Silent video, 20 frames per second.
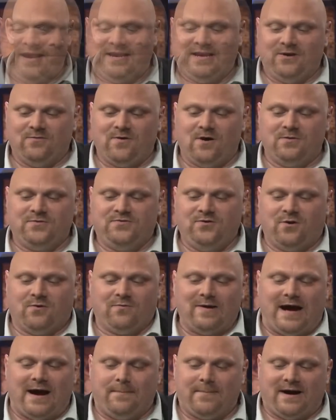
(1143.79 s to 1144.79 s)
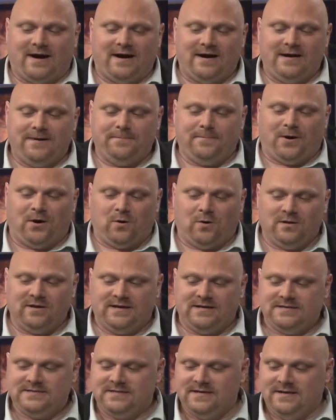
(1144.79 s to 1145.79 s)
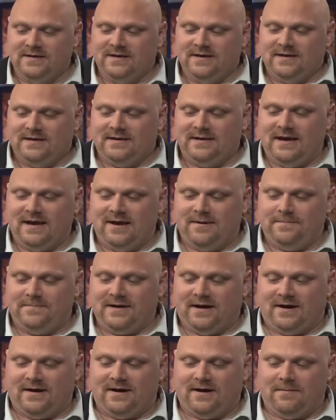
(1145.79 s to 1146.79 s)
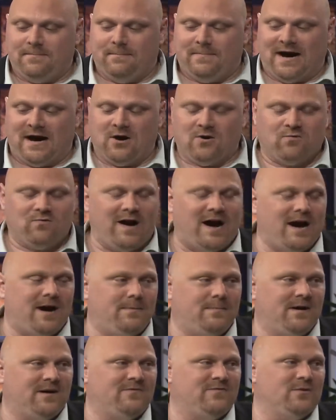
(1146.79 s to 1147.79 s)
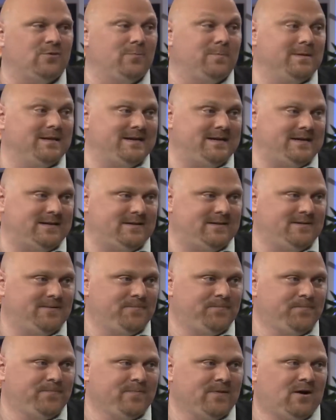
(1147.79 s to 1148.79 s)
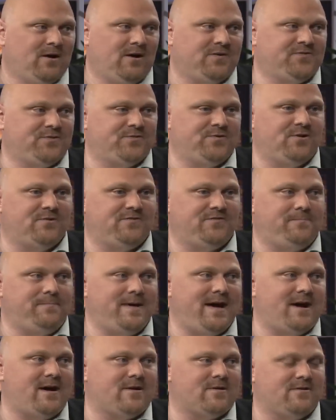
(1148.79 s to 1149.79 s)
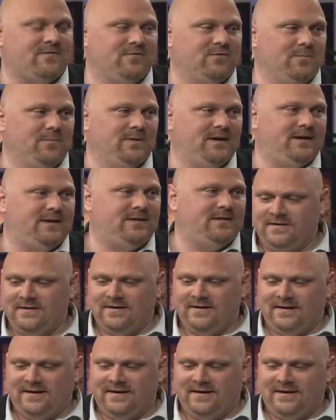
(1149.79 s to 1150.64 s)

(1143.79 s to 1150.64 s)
And he wrote to a rabbi in Poland named Maharam of Lublin, also known as Mayor of Lublin.